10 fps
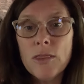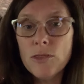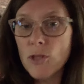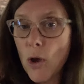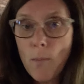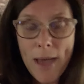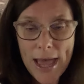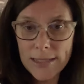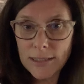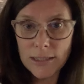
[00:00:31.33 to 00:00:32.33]
No
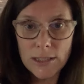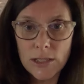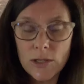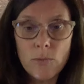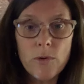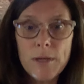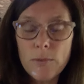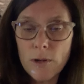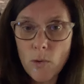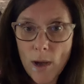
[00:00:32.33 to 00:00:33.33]
masks will be
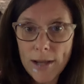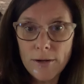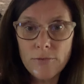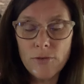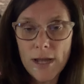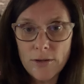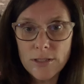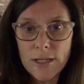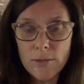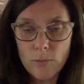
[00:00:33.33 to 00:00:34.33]
required for
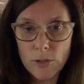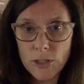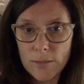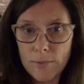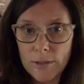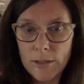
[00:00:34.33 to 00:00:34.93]
outside worship.